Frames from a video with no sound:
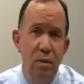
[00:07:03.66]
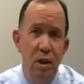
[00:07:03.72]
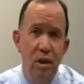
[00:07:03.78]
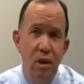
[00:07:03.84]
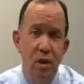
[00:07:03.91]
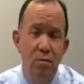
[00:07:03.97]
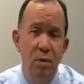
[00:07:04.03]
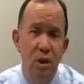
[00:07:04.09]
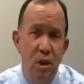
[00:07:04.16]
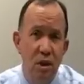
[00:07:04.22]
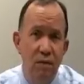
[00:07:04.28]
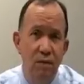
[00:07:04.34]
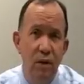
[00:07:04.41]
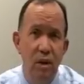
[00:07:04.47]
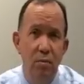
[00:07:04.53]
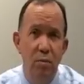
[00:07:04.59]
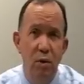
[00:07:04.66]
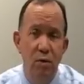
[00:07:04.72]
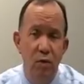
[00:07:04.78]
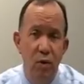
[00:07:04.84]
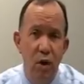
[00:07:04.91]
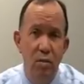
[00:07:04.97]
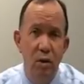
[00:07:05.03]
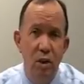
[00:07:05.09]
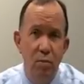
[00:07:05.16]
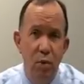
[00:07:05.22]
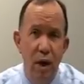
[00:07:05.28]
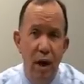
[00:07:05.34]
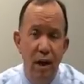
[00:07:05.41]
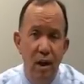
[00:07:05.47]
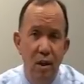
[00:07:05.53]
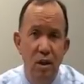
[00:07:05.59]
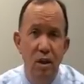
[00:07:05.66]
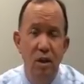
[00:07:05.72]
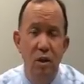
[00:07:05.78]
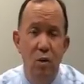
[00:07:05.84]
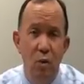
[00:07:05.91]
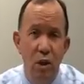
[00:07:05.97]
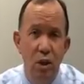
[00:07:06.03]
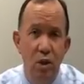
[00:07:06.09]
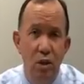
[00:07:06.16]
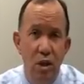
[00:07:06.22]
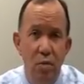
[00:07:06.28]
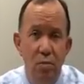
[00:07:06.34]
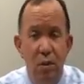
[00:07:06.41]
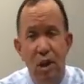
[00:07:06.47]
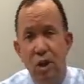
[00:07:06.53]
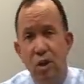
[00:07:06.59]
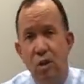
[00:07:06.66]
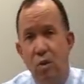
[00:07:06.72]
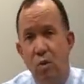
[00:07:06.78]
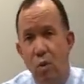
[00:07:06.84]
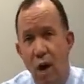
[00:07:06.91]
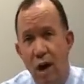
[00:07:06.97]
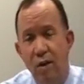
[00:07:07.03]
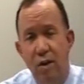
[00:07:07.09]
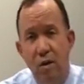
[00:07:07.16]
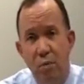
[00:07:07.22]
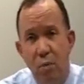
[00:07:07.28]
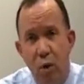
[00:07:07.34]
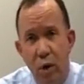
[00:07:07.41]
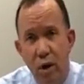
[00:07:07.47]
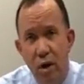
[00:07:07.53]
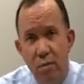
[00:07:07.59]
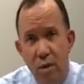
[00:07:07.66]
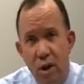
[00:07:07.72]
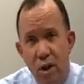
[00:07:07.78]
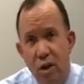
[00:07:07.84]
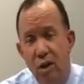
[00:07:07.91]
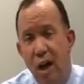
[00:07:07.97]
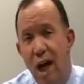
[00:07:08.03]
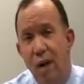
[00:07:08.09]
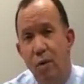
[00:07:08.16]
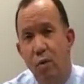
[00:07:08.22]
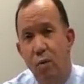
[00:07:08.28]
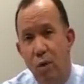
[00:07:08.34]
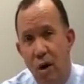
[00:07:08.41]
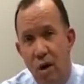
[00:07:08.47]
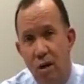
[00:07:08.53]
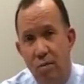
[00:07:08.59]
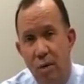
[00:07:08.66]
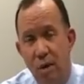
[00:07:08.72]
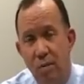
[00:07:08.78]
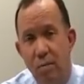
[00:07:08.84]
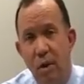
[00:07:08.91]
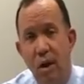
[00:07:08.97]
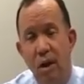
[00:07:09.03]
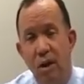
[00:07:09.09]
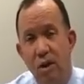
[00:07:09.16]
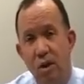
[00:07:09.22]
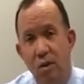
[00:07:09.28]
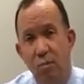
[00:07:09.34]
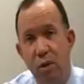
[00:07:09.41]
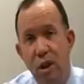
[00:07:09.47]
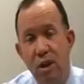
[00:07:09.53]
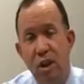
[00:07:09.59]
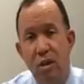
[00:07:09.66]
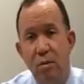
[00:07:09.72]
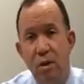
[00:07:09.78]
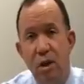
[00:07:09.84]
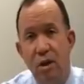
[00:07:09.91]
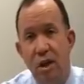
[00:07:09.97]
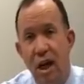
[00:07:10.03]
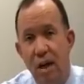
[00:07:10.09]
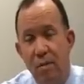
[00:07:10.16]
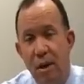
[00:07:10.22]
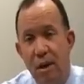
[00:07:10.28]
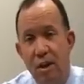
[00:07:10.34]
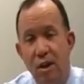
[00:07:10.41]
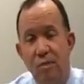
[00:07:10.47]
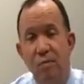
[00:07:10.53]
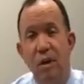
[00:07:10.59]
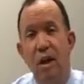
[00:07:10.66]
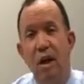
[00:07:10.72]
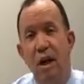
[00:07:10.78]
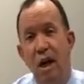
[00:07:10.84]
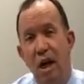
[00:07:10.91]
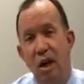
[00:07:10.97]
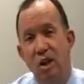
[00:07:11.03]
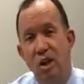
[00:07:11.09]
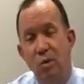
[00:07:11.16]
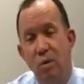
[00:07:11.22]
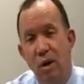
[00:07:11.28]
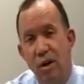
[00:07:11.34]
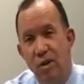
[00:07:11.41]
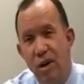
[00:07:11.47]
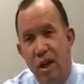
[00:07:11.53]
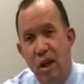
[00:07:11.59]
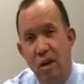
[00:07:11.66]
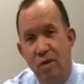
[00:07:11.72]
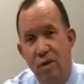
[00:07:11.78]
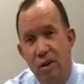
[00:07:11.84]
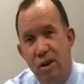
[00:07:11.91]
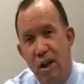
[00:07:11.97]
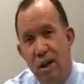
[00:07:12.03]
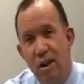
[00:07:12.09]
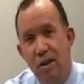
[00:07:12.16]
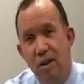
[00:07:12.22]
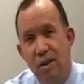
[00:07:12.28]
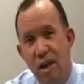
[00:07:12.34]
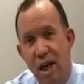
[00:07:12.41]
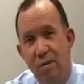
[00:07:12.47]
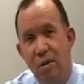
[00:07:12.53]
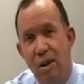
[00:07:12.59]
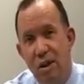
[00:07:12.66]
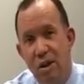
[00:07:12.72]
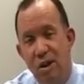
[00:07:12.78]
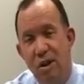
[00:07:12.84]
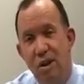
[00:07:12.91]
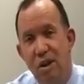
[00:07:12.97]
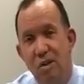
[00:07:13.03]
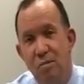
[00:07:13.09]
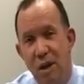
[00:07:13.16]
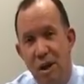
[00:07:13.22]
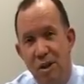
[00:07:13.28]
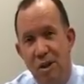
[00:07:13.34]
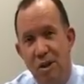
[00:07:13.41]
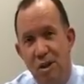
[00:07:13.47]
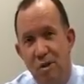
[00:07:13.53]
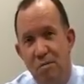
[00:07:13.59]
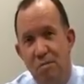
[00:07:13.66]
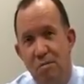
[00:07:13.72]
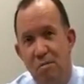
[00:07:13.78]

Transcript: about specific performance practices and what you can measure and why they're important to measure, I would welcome them. So please give me your comments. I also want to thank you for taking the time to listen to this message.